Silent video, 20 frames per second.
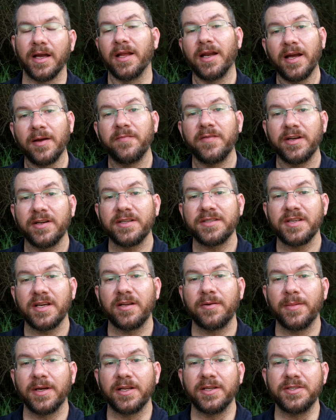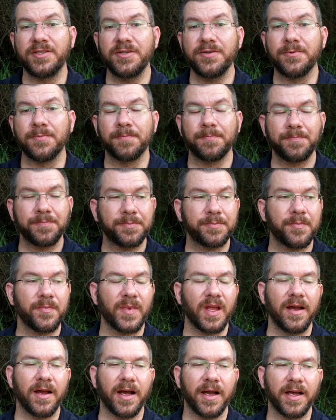and I'm very excited about it too.
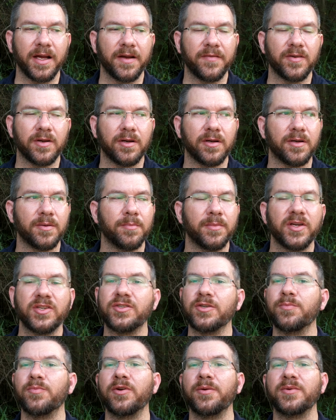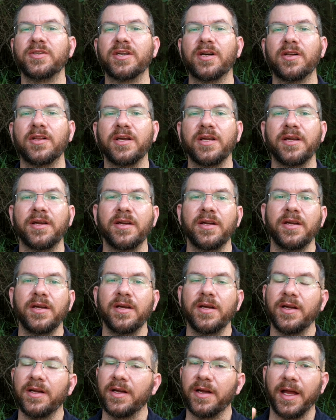I have a mustard primatale
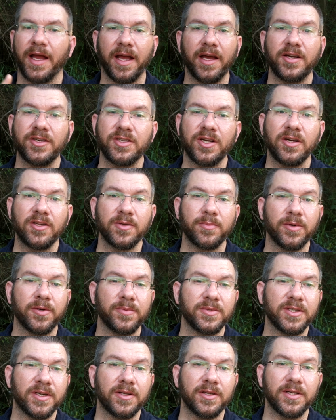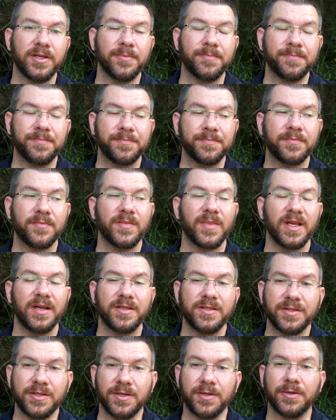and a chocolate primatale,
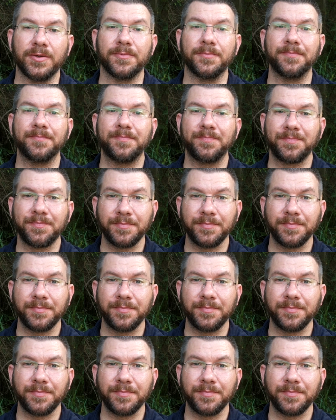so